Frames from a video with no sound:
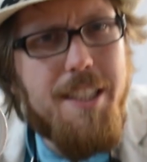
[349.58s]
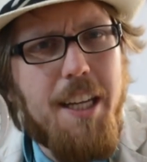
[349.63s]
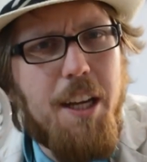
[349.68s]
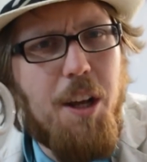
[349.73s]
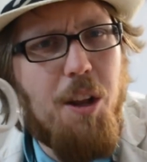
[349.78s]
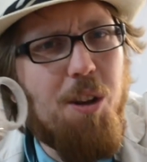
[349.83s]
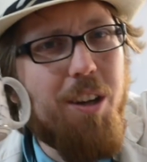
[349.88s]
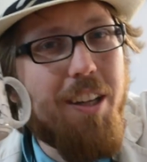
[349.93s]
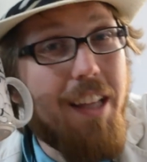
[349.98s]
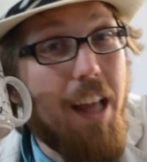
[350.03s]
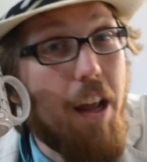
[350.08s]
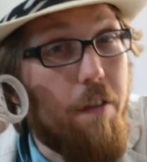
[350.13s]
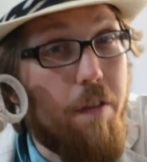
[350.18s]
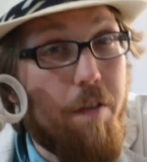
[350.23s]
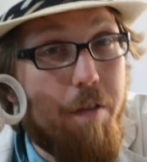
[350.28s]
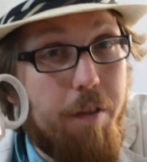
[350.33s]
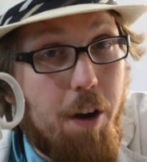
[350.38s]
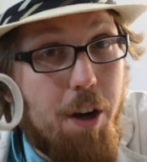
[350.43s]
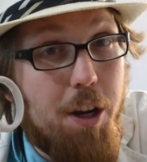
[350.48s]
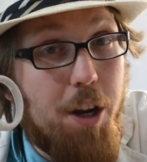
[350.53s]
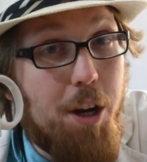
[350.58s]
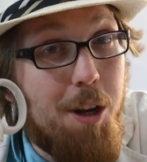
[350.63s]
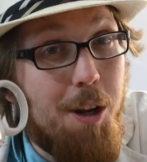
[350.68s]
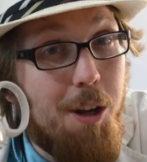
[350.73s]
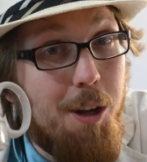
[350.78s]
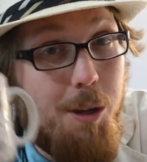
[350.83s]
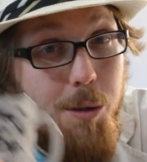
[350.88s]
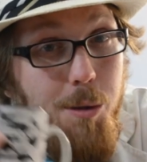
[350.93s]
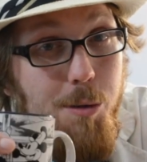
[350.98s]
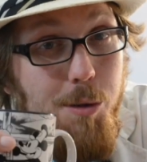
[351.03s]
take a look at that fun
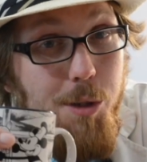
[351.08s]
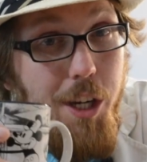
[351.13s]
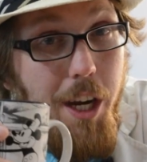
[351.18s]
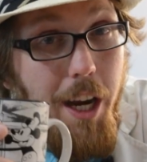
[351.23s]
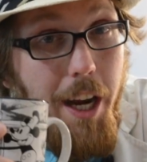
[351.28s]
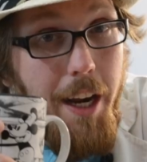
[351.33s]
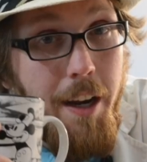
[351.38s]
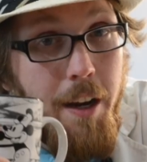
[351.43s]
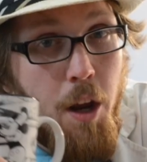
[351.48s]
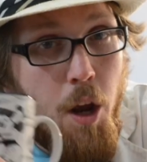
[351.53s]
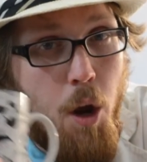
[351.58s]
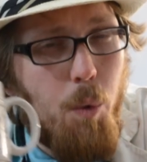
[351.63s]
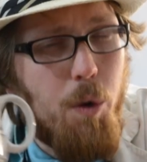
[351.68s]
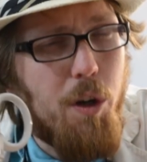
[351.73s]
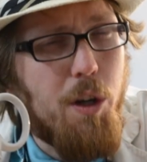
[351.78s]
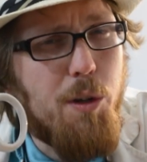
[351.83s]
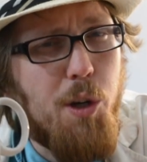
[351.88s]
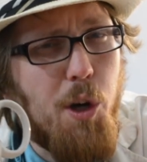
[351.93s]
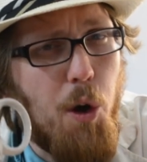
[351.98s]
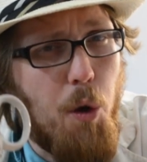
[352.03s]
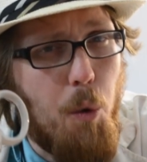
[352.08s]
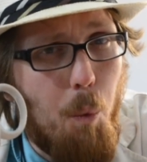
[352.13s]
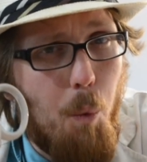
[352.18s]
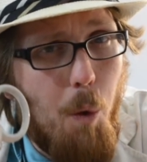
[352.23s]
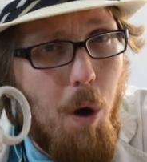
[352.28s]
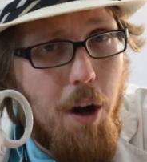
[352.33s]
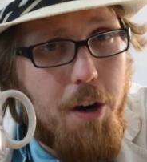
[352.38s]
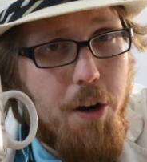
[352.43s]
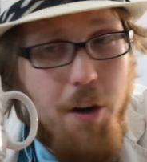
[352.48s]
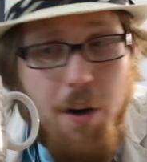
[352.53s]
illusion where you turn
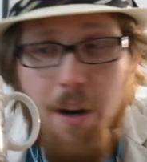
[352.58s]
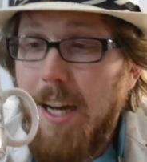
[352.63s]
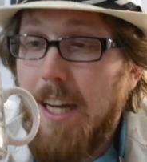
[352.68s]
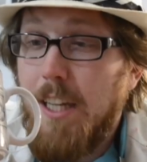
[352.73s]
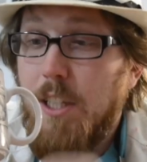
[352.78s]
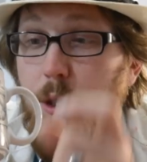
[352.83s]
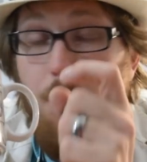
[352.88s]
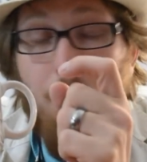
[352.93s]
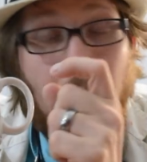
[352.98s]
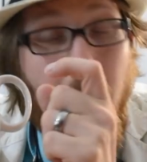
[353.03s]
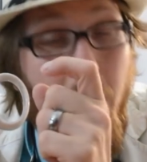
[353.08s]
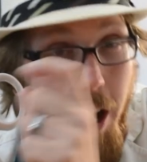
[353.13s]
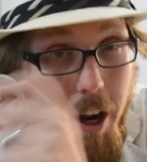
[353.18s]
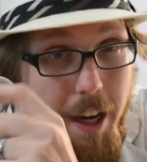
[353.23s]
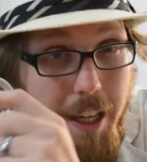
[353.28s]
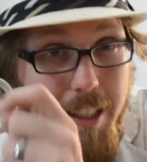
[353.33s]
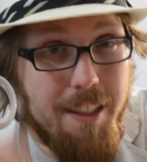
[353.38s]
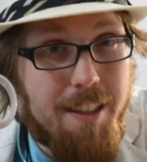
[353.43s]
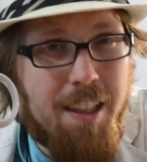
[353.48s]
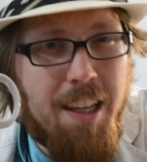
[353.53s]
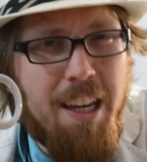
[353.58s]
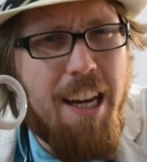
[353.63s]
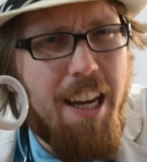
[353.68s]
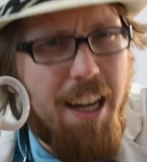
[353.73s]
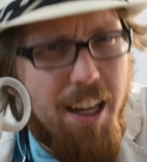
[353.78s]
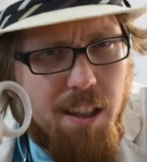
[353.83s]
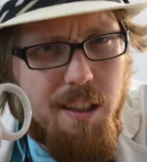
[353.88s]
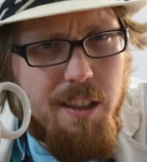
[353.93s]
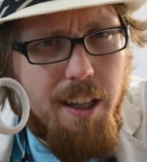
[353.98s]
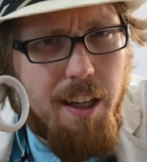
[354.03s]
water into ice
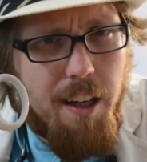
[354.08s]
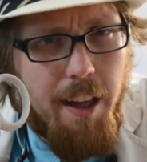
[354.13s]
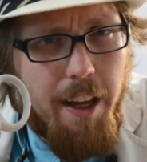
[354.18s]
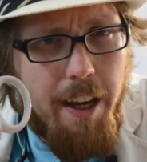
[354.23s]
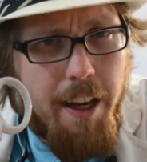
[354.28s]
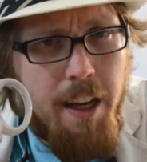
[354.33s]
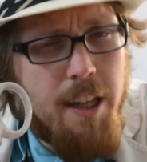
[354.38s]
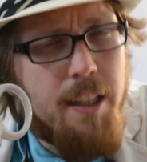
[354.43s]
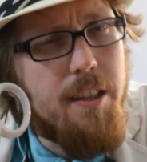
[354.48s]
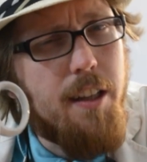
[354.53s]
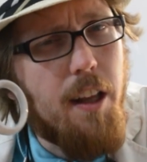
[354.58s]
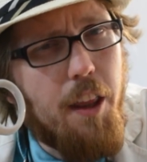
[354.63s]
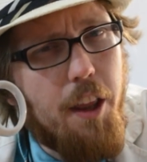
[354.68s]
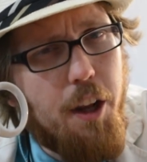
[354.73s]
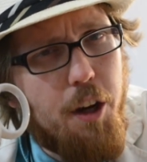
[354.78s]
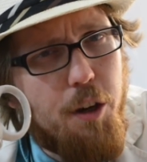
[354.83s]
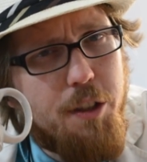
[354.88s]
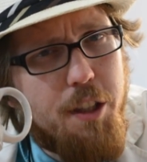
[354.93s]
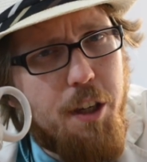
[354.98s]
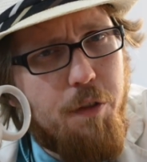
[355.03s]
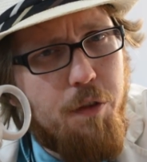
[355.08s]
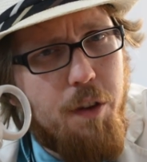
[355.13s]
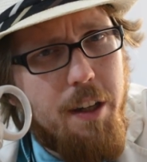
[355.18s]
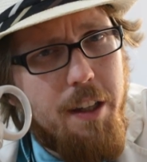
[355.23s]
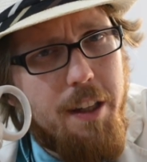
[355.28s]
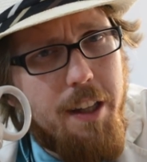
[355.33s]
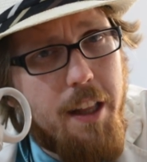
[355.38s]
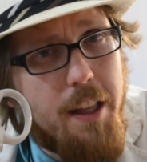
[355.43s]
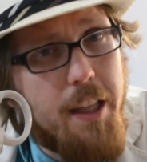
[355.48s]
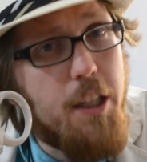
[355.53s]
instantly. It's a little
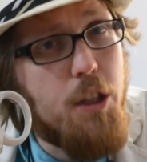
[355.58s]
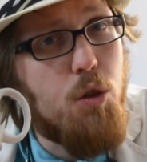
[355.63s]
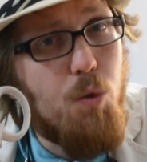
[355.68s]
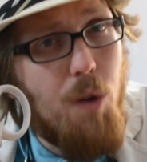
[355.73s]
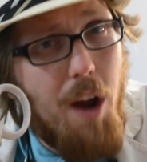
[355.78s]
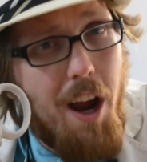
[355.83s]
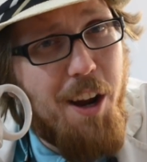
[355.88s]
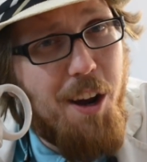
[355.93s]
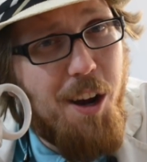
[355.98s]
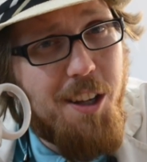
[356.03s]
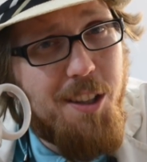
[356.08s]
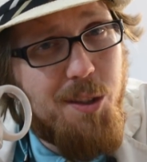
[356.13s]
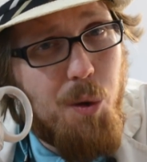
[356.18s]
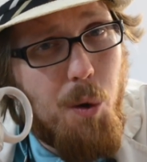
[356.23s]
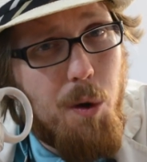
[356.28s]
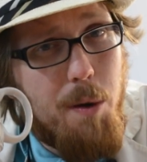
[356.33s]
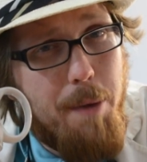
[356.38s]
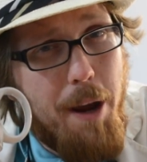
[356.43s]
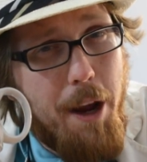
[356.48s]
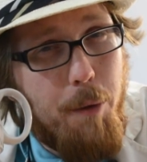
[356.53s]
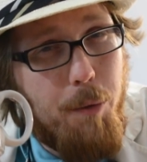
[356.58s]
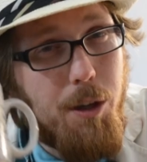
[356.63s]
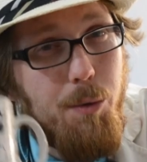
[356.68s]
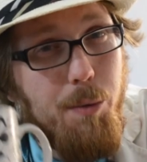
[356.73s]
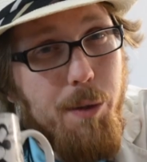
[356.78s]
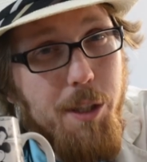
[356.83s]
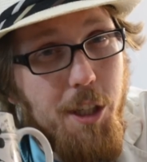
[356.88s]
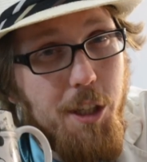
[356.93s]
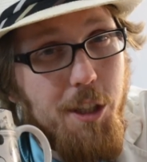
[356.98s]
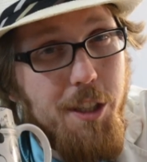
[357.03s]
different than the dry ice sorbet which
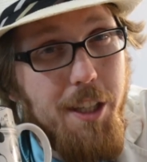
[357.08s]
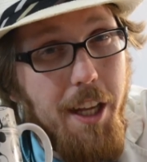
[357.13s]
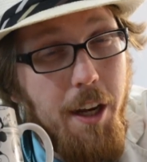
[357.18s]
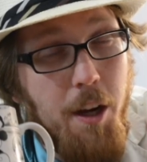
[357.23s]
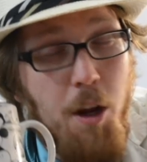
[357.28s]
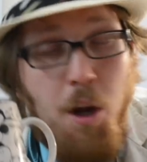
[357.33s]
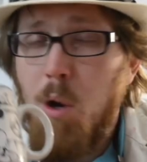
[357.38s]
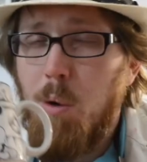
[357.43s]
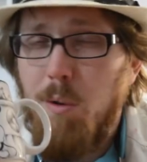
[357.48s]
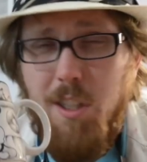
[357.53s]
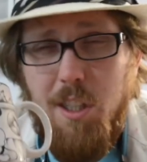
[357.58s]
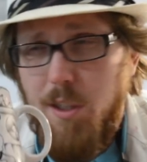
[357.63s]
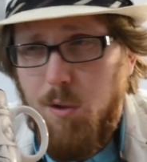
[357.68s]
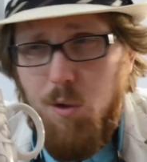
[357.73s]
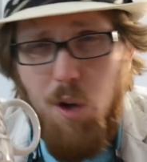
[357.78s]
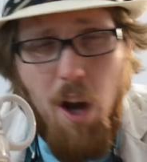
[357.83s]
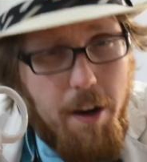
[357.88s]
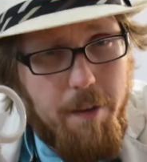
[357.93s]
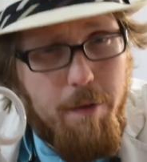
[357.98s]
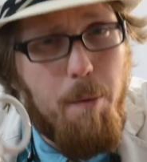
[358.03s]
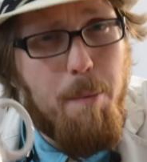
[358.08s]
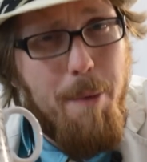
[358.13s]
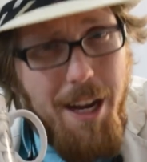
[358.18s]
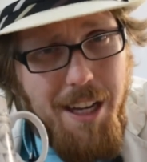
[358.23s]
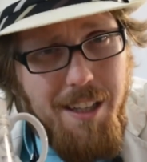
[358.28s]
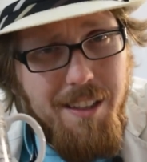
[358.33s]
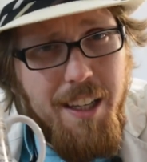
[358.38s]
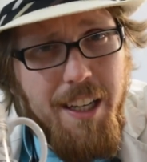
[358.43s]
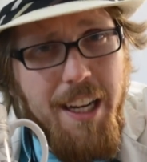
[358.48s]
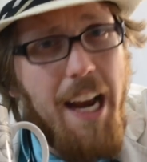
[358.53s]
we just did, which is kind of
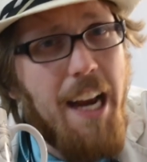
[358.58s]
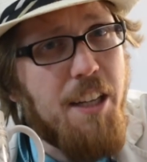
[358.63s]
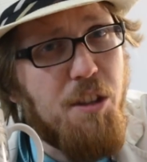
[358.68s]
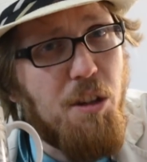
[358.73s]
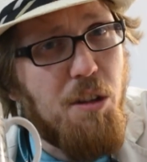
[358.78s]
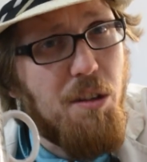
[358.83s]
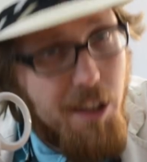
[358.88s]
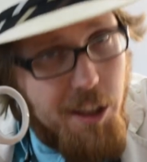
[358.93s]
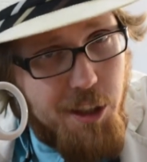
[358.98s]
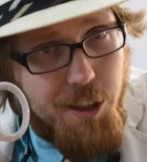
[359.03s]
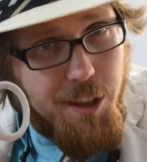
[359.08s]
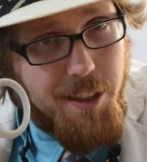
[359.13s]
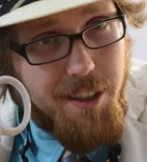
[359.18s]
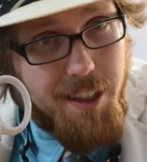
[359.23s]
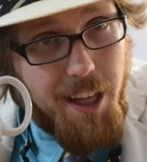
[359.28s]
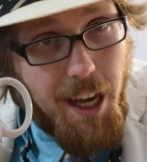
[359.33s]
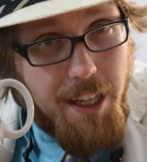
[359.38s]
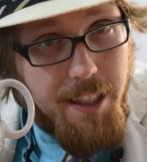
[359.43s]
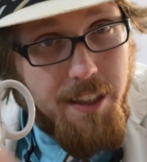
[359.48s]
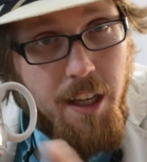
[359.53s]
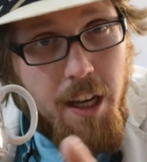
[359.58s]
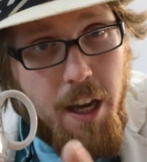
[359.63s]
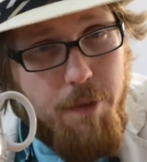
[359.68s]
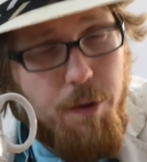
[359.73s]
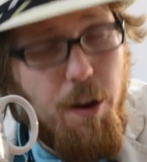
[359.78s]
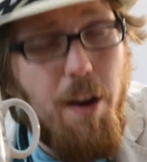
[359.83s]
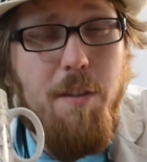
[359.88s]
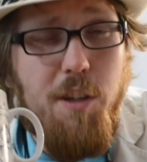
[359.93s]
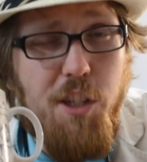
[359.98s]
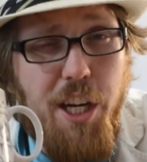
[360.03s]
amazing and delicious, guys. If
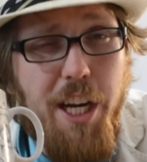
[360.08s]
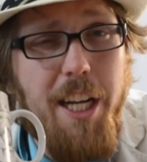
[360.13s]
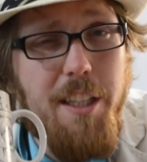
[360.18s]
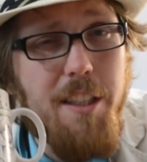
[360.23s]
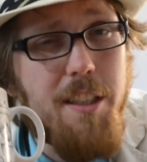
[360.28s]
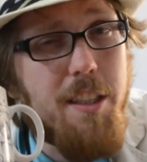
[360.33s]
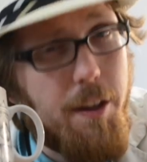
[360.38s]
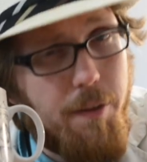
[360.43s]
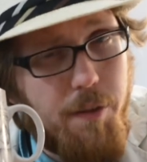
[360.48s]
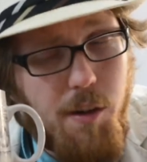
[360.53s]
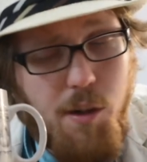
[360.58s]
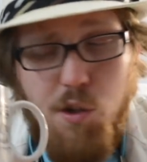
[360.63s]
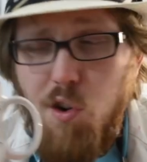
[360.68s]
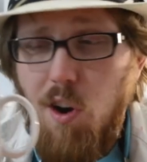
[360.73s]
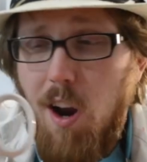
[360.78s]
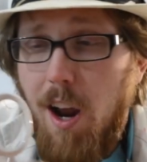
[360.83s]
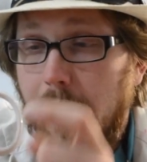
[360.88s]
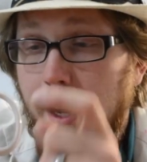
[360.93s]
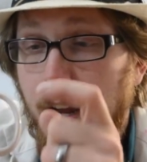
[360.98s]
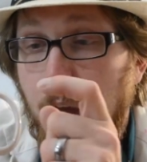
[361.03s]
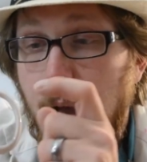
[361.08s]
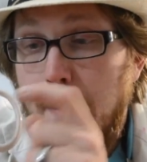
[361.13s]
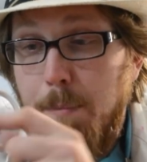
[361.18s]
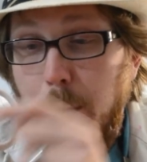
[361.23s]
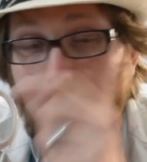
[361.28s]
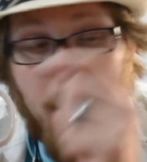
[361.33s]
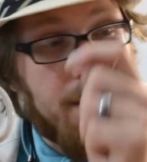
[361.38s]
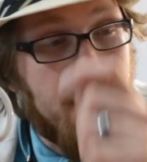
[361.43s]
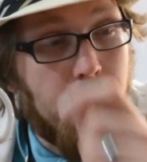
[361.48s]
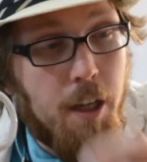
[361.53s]
you have a chance, give it a try.
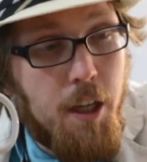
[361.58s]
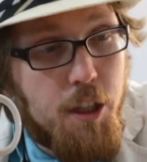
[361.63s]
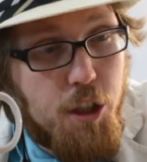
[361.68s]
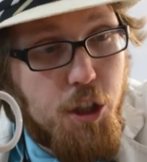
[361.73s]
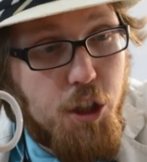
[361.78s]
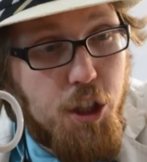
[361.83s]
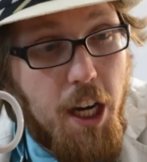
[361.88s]
But to